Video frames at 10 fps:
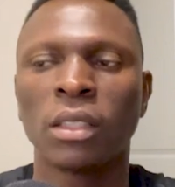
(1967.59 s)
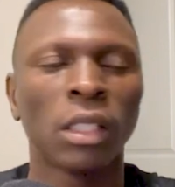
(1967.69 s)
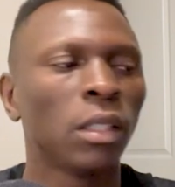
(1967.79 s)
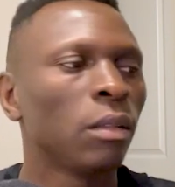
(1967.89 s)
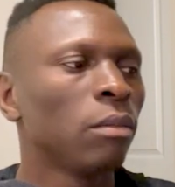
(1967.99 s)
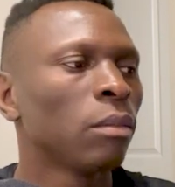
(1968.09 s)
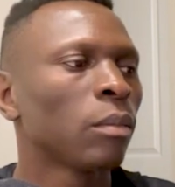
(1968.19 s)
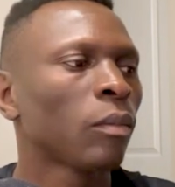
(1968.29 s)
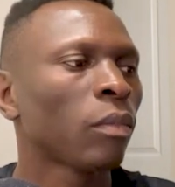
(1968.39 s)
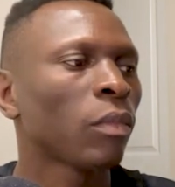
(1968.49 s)
a
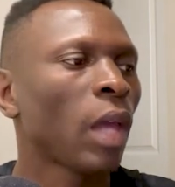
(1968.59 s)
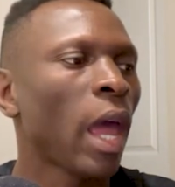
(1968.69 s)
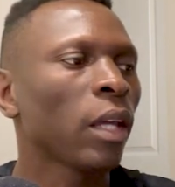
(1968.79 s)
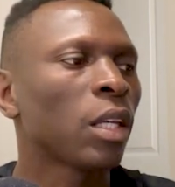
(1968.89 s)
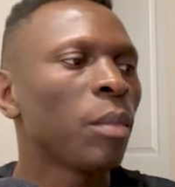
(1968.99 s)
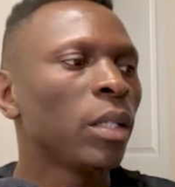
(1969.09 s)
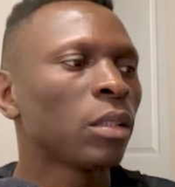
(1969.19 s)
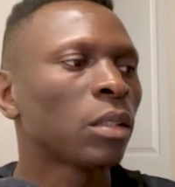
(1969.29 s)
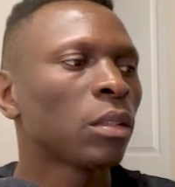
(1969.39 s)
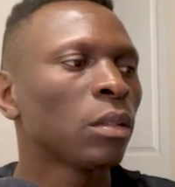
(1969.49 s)

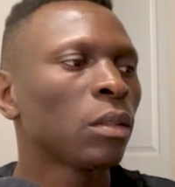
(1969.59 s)
argument,